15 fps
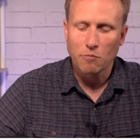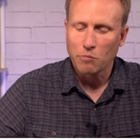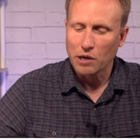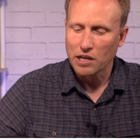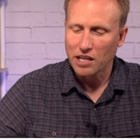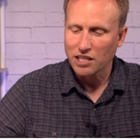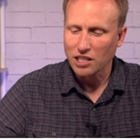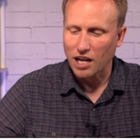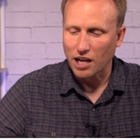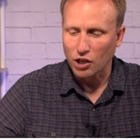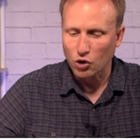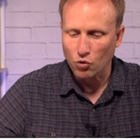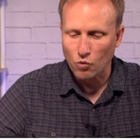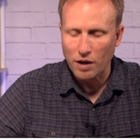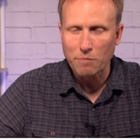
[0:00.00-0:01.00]
but it's got
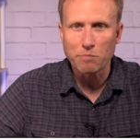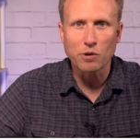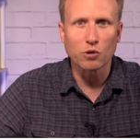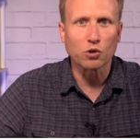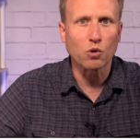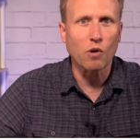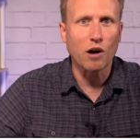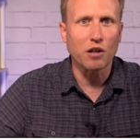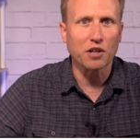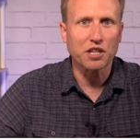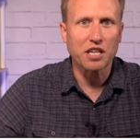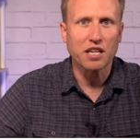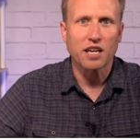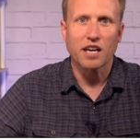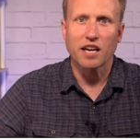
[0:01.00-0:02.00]
great build
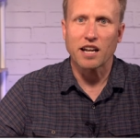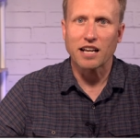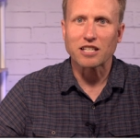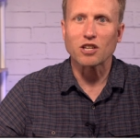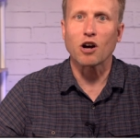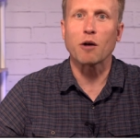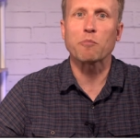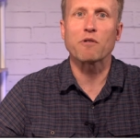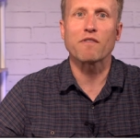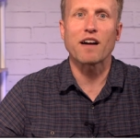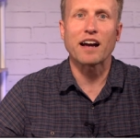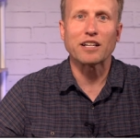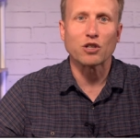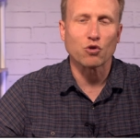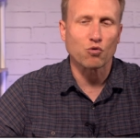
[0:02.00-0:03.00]
quality, and I saw it
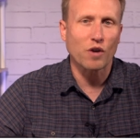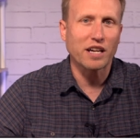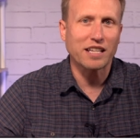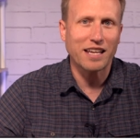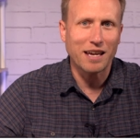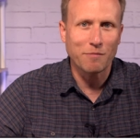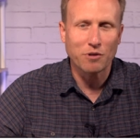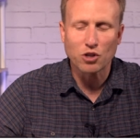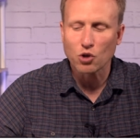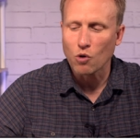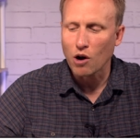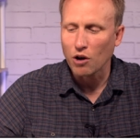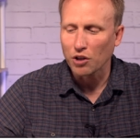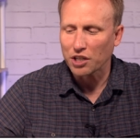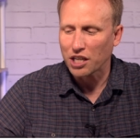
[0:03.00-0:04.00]
provide great image
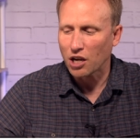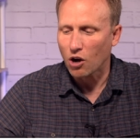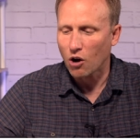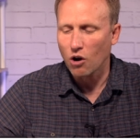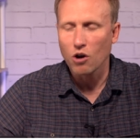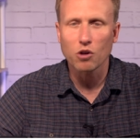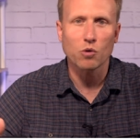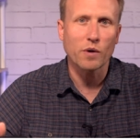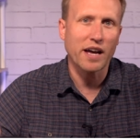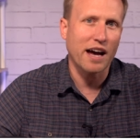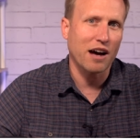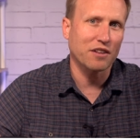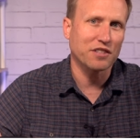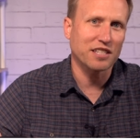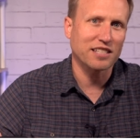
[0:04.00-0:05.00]
quality all the way
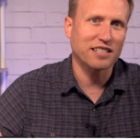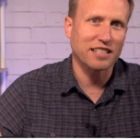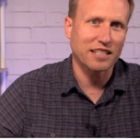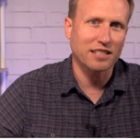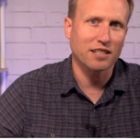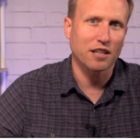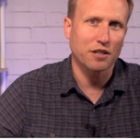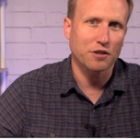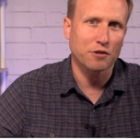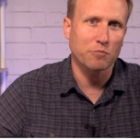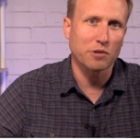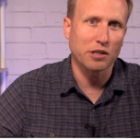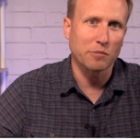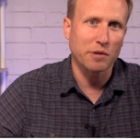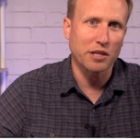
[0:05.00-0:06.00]
out to six hundred
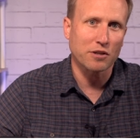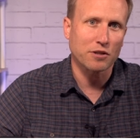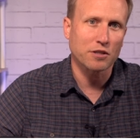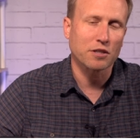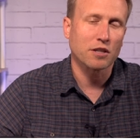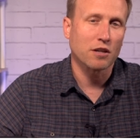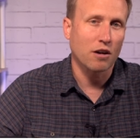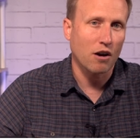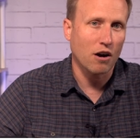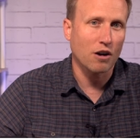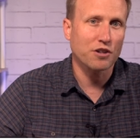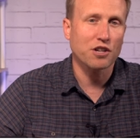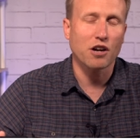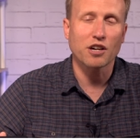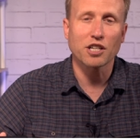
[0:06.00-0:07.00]
millimeters.
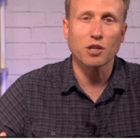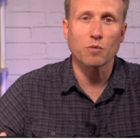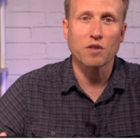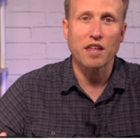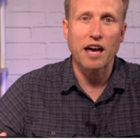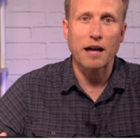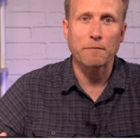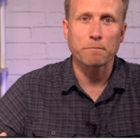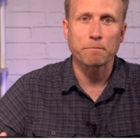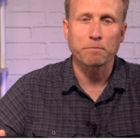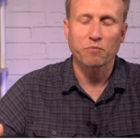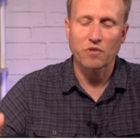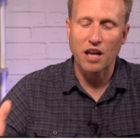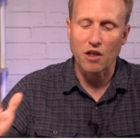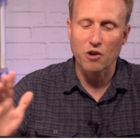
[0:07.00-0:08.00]
Hard to argue with that.
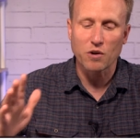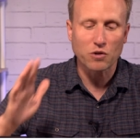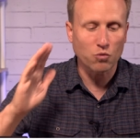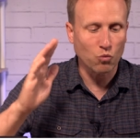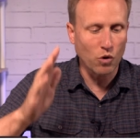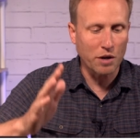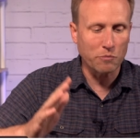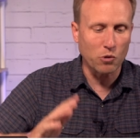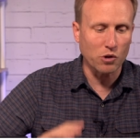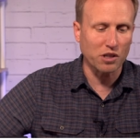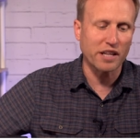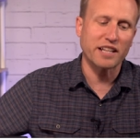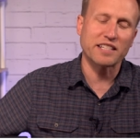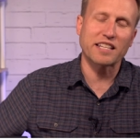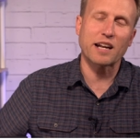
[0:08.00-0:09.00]
Now there is one more
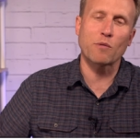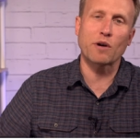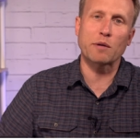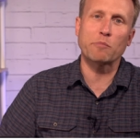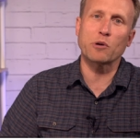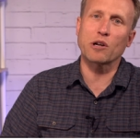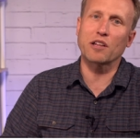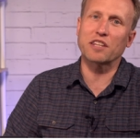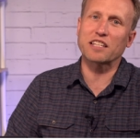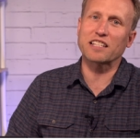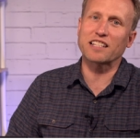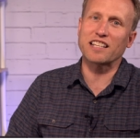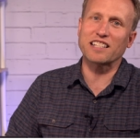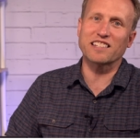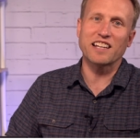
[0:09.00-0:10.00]
lens that I want to put on this
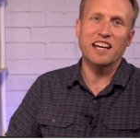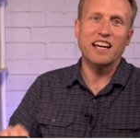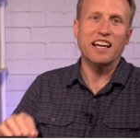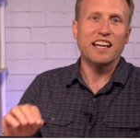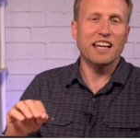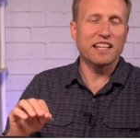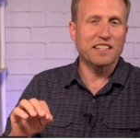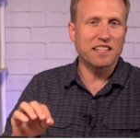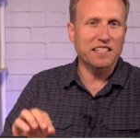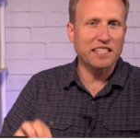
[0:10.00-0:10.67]
list. It's the